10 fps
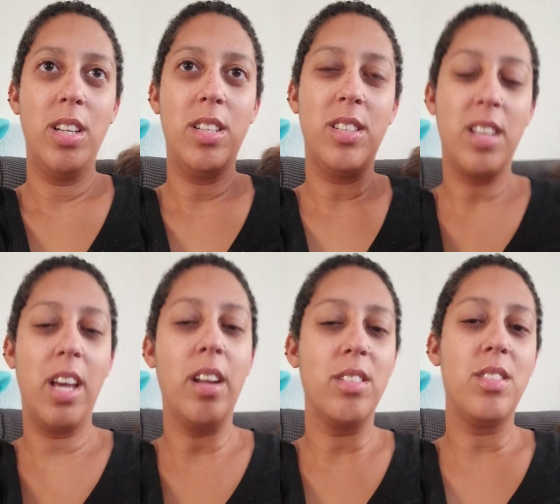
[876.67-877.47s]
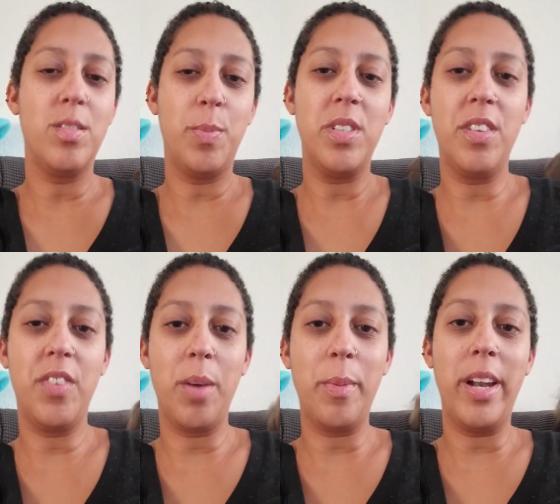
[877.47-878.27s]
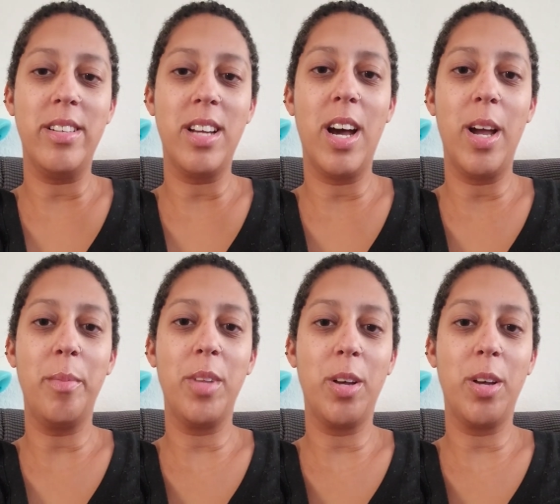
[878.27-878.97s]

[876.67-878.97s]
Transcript: to skate a specific amount of time.